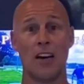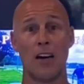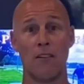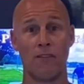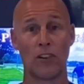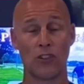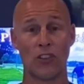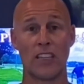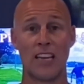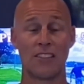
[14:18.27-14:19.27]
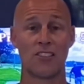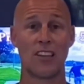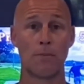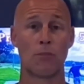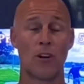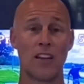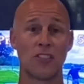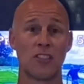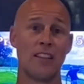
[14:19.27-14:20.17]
virtually at the same price.